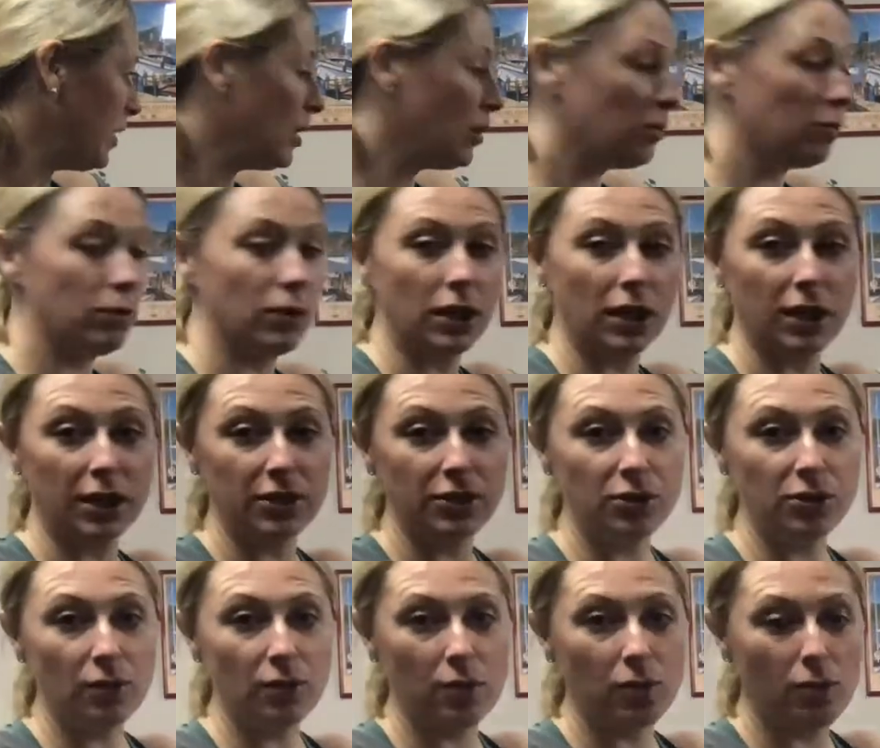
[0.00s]
Yeah. We're going to
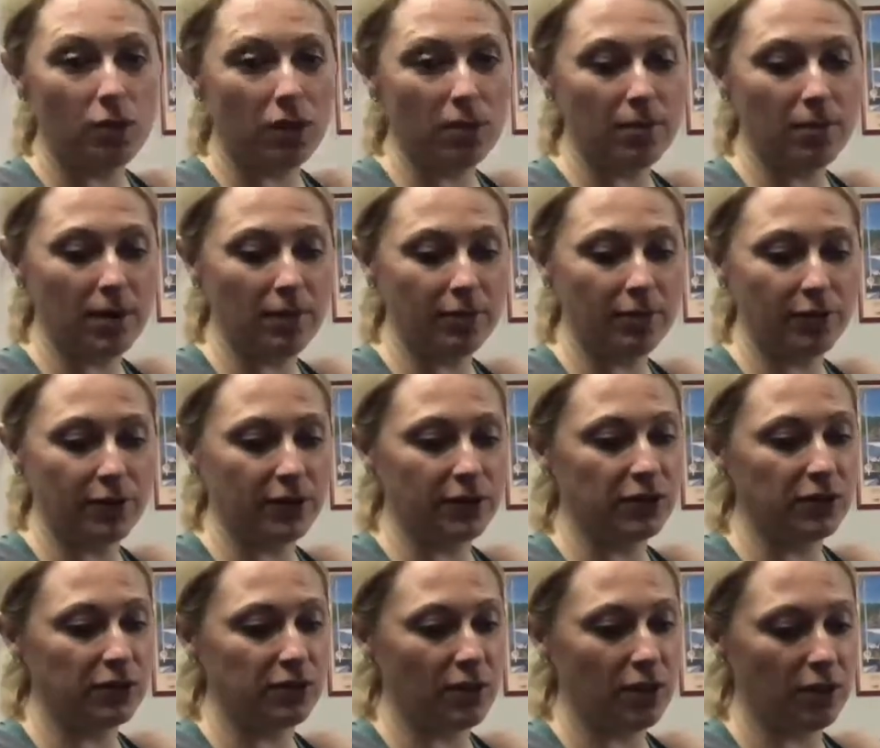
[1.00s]
do a warm up
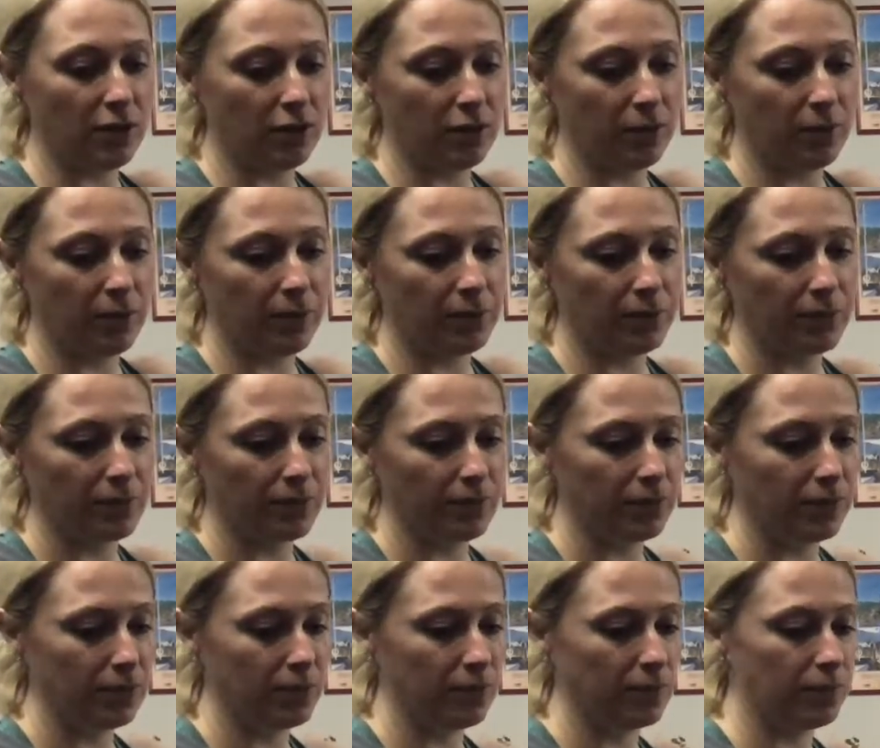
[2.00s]
first, though. Yeah, we're
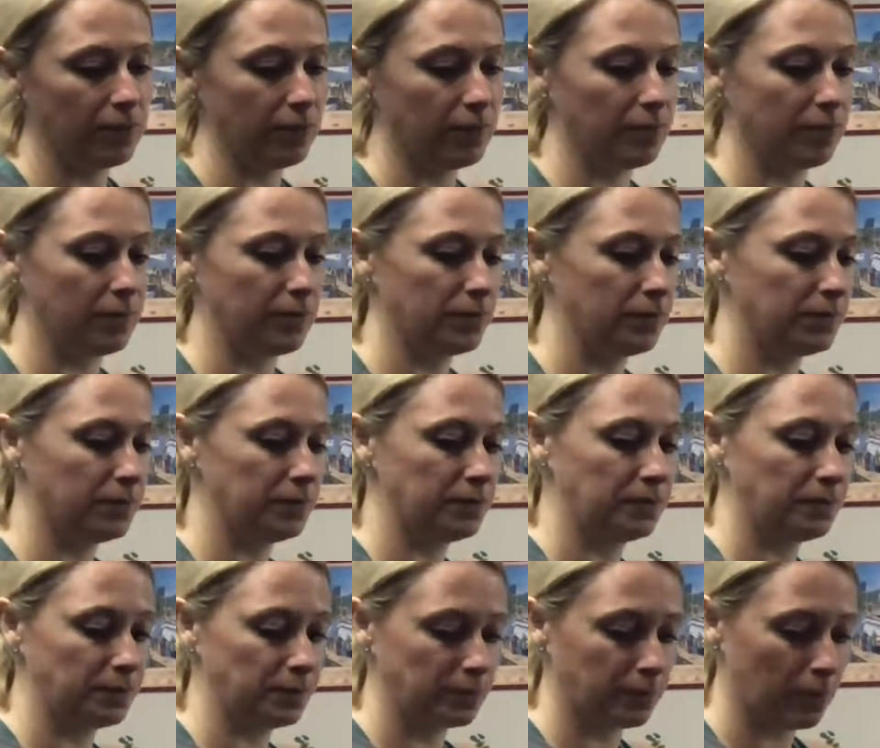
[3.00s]
also going to do
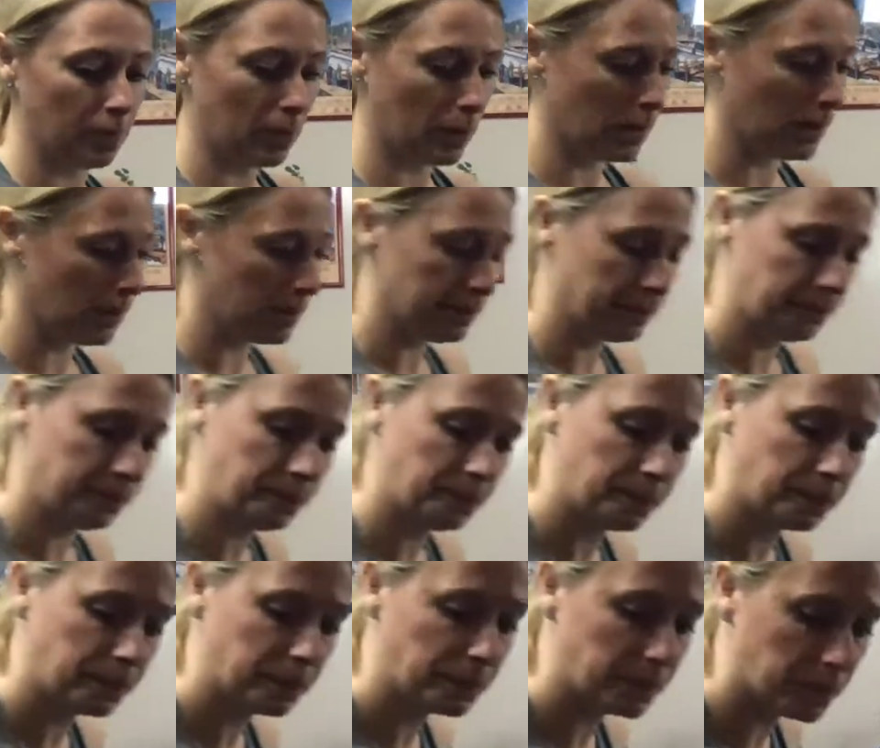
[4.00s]
an Easter
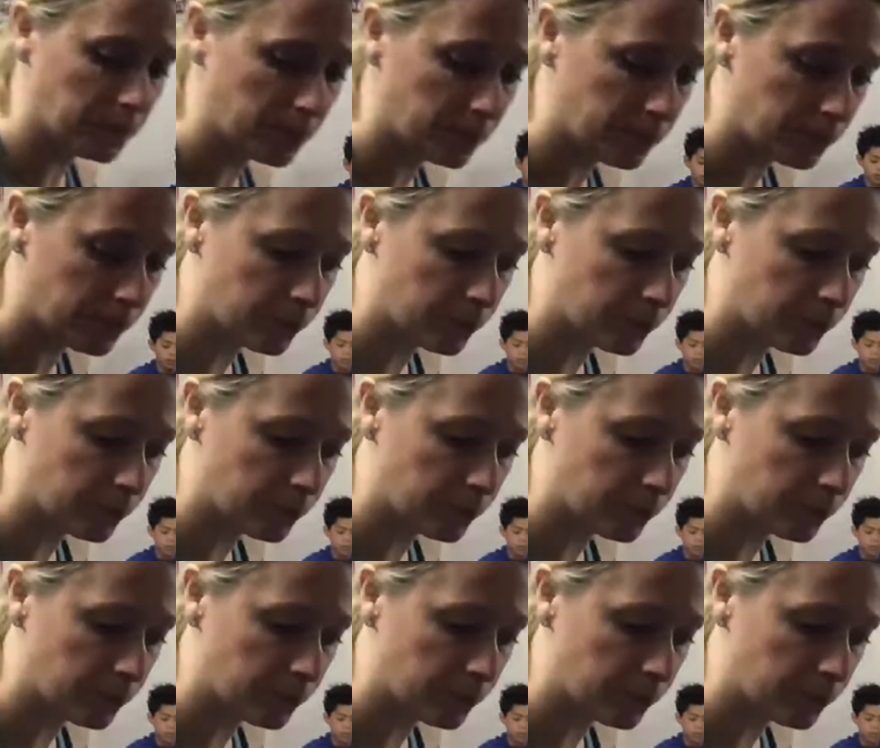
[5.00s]
game.